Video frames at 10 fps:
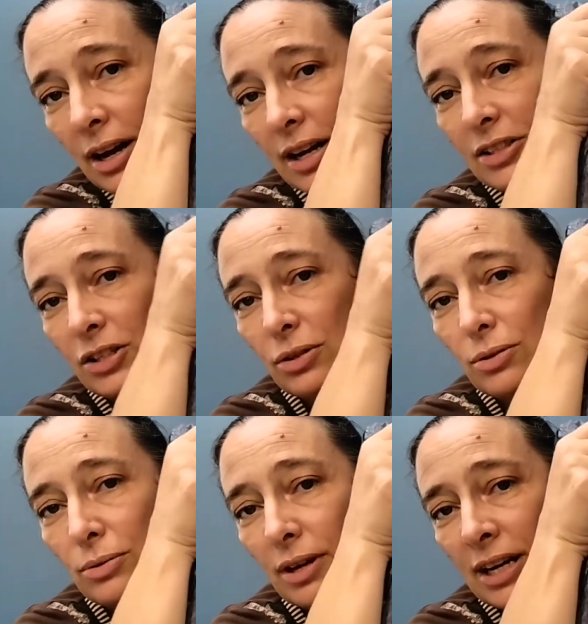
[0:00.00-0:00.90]
I
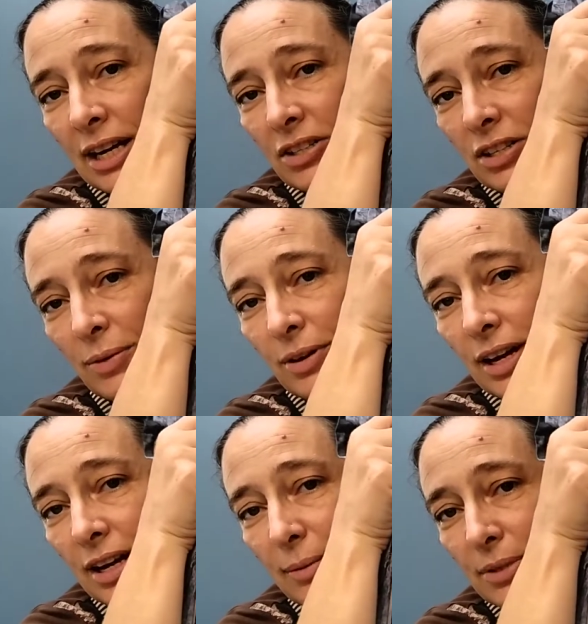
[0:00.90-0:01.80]
do occasionally, when I
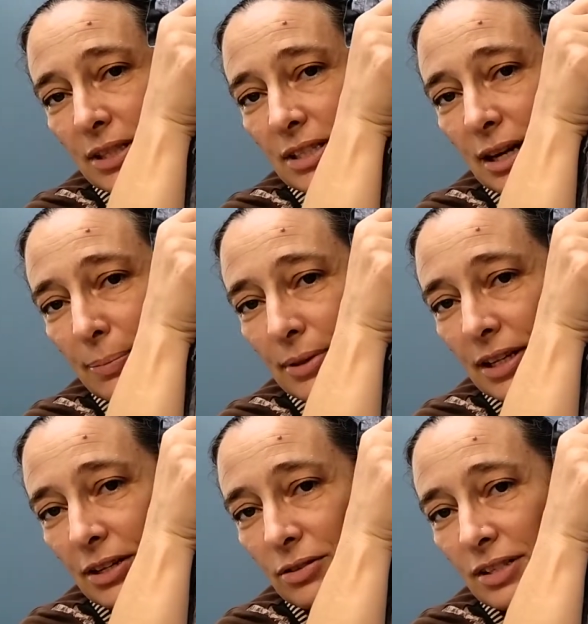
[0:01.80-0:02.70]
get up to the top of the
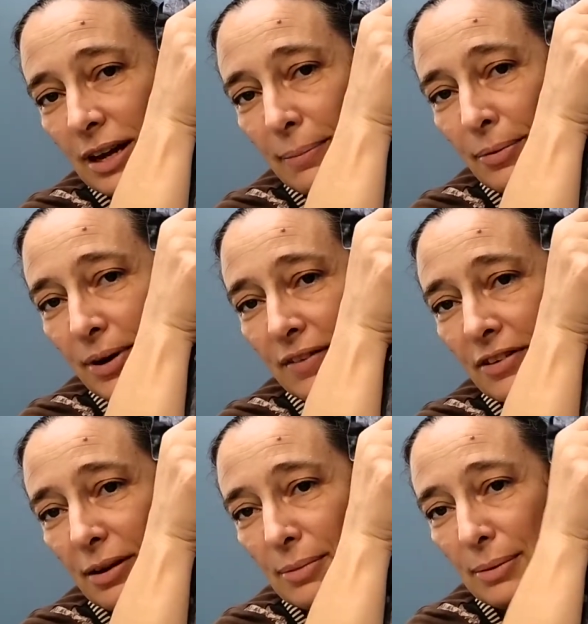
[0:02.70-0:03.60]
Q-snap or whatever,
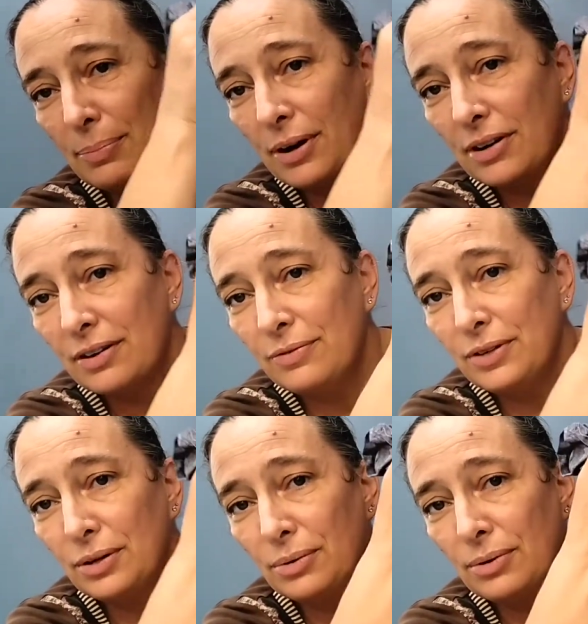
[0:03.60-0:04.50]
I might park a
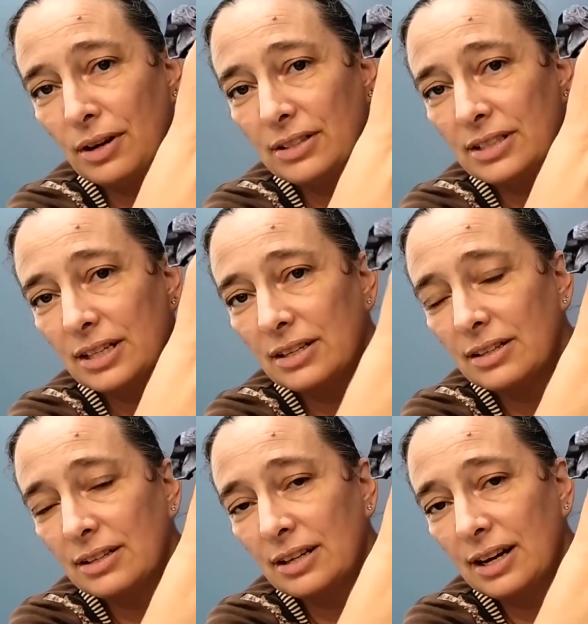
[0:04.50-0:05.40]
few
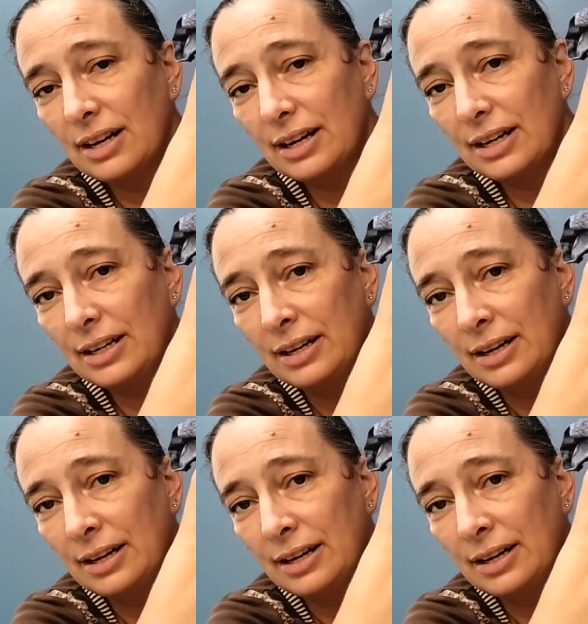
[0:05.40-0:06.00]
until I